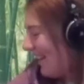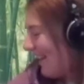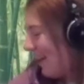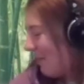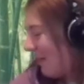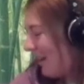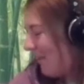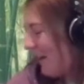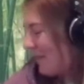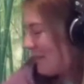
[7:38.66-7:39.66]
I mean, if
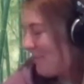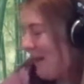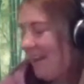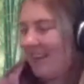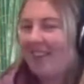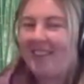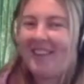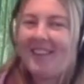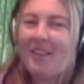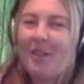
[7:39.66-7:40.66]
I've spent
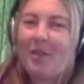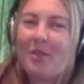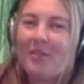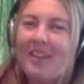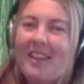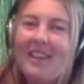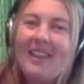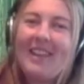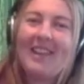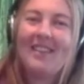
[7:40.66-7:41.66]
3
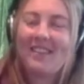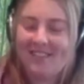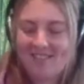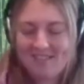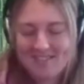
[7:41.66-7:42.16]
years